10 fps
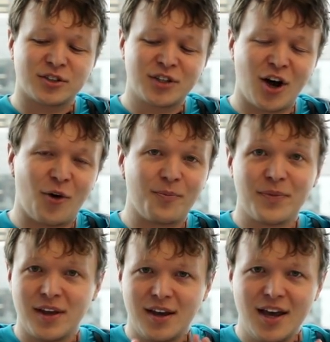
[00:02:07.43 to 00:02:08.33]
So
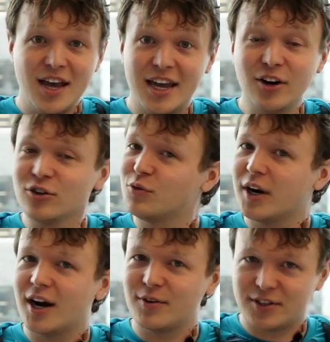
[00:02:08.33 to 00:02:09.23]
here's
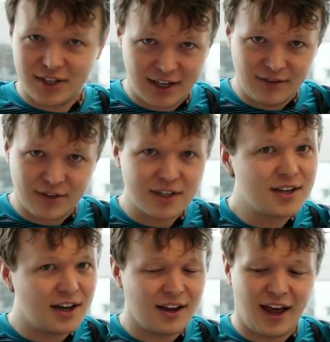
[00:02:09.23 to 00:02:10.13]
what I received
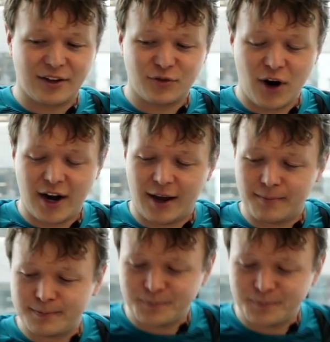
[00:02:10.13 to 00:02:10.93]
last Friday.